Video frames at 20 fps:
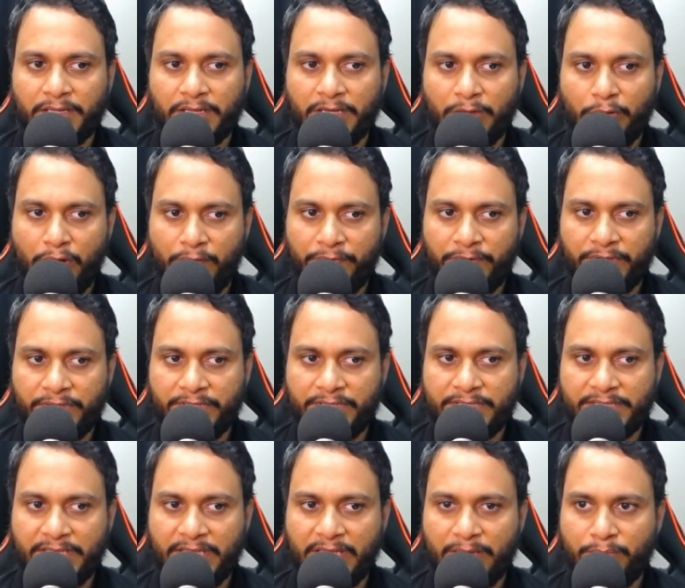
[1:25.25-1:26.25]
Now after
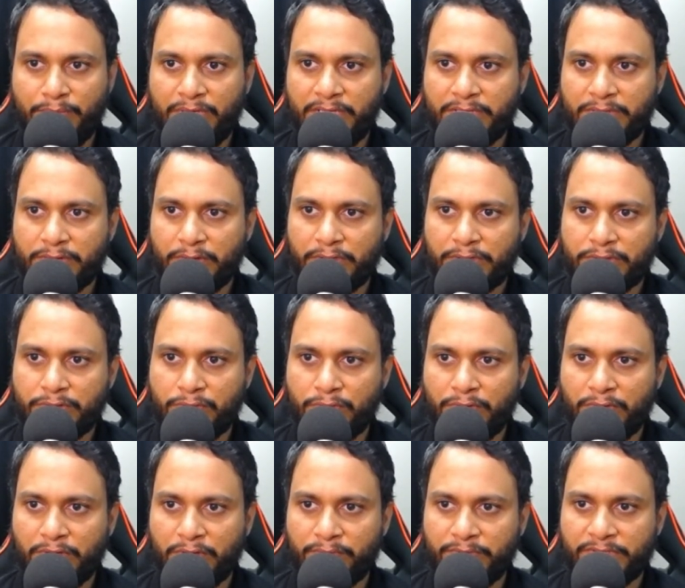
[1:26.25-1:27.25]
this AB is also
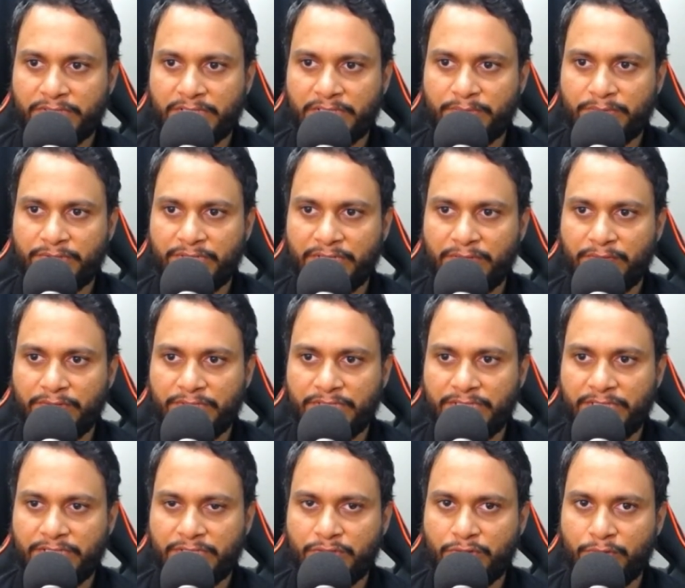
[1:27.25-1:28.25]
one of the substring which
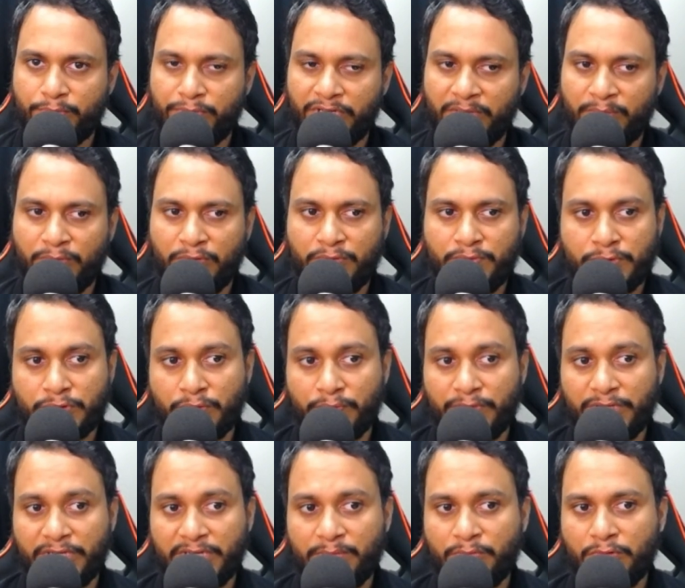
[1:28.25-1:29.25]
needs to be removed. So
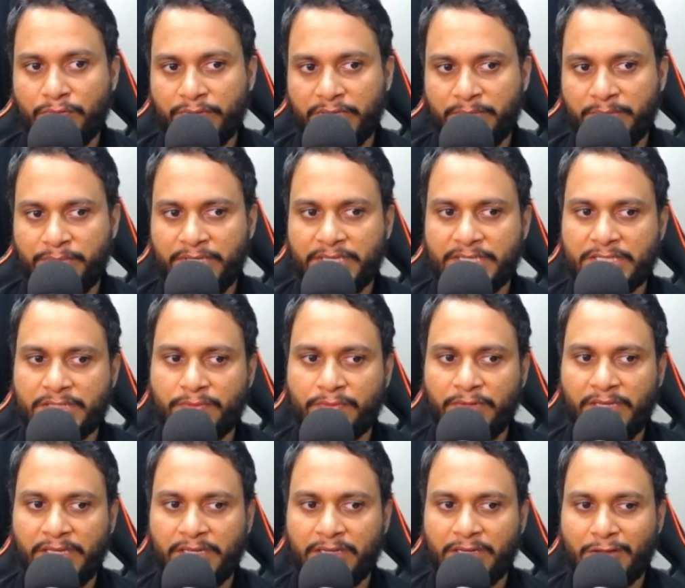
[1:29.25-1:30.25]
we remove AB as
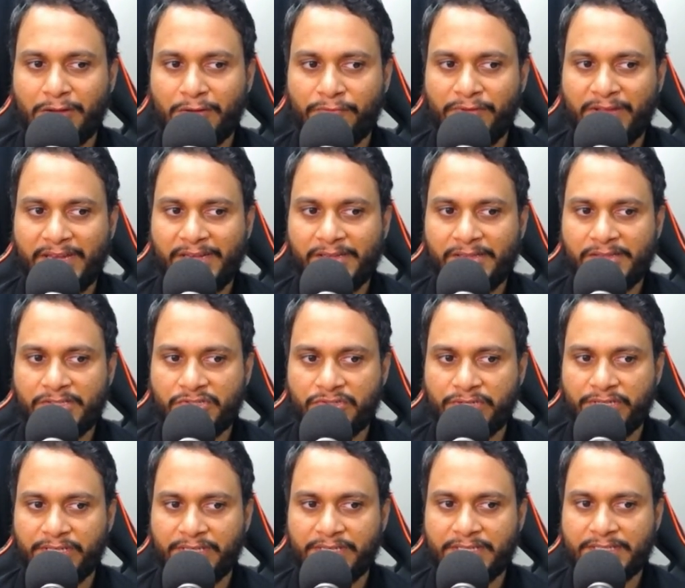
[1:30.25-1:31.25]
well and our final
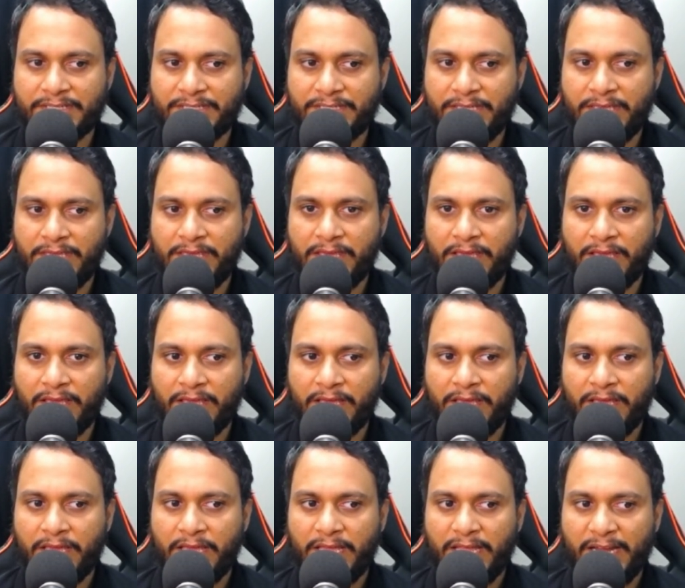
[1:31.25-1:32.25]
string is C
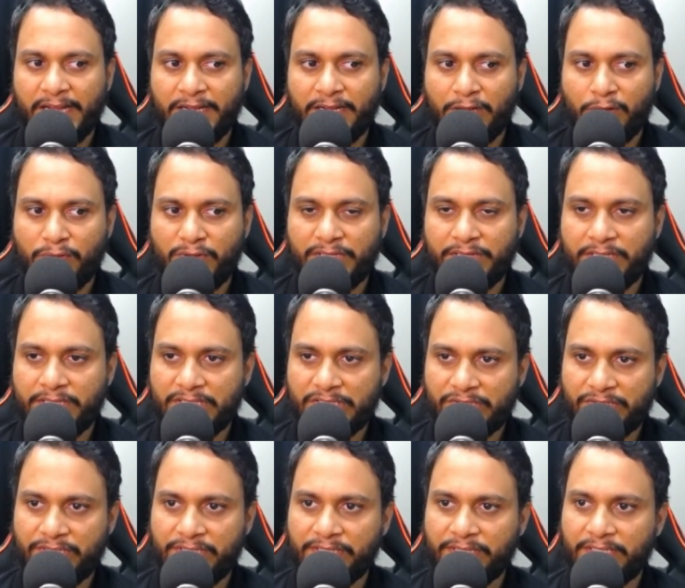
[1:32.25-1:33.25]
and now in this
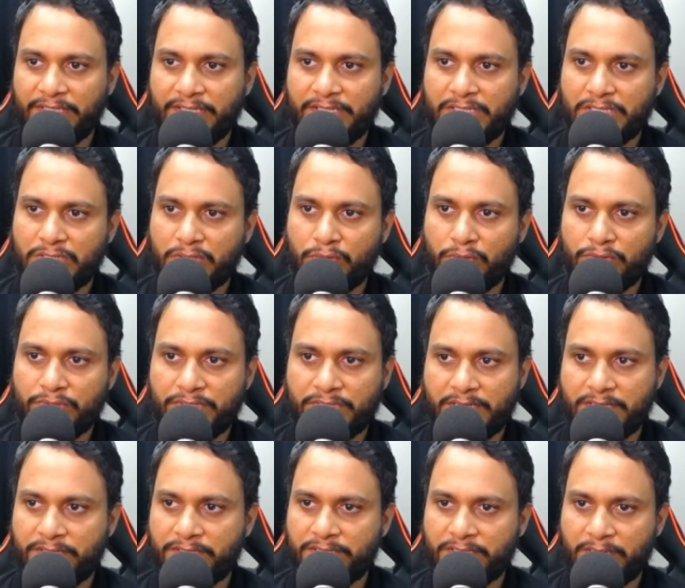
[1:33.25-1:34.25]
string there is no
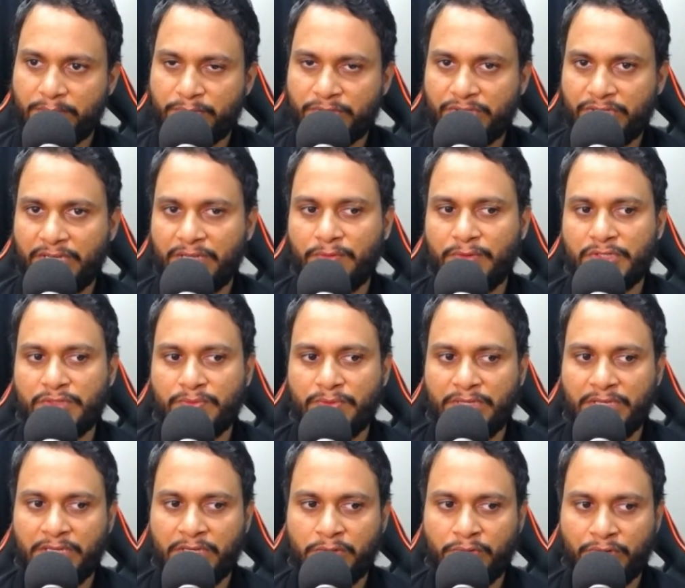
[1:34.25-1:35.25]
such substring which we
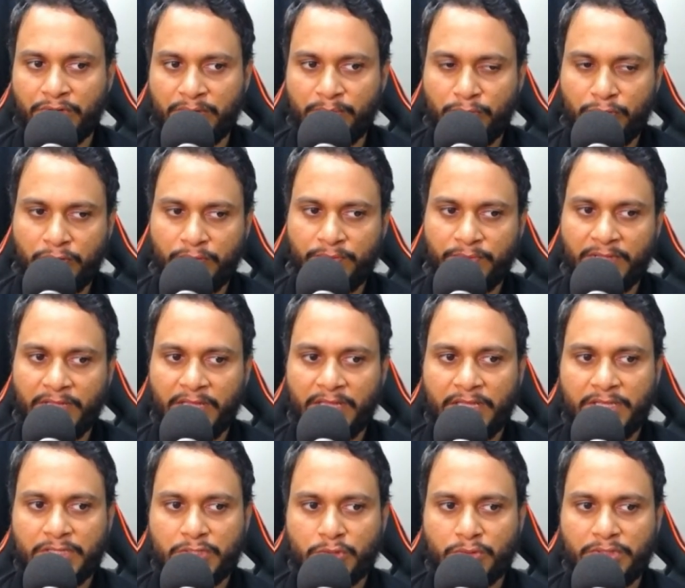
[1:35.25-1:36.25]
need to remove
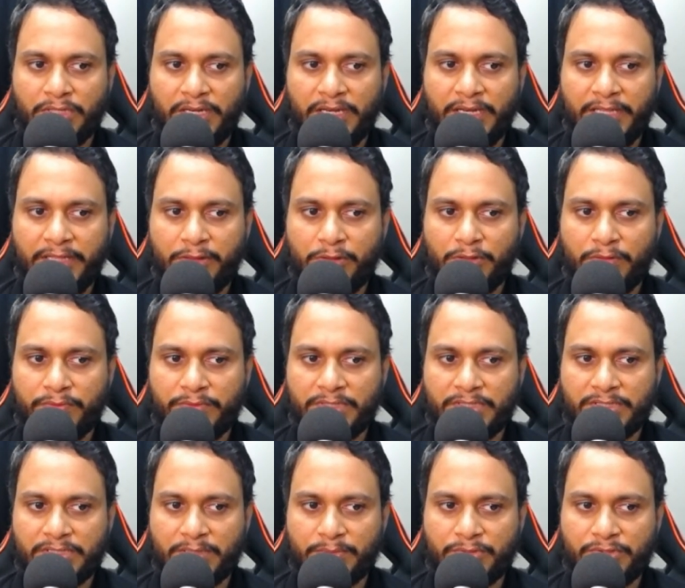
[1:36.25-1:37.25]
so the length of
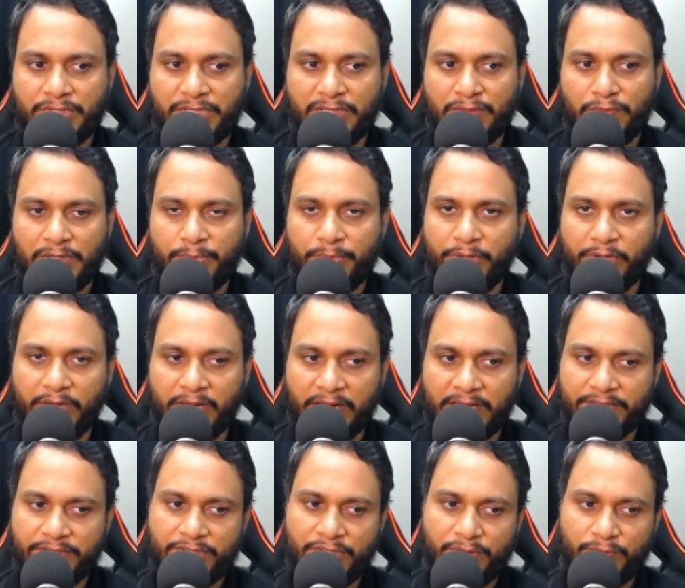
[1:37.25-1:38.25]
this substring will be our
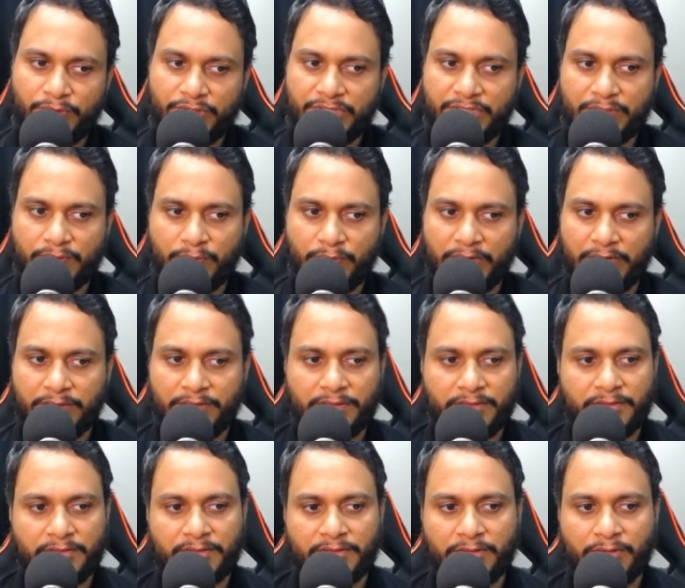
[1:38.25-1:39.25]
answer which is 1
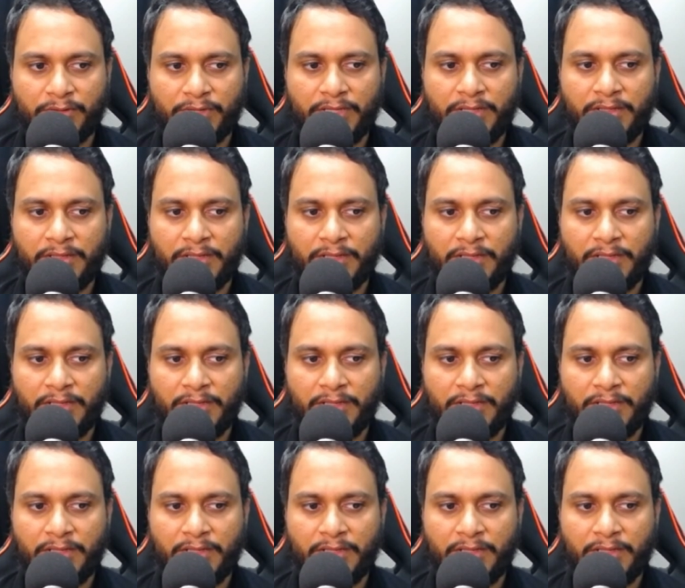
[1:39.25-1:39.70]
okay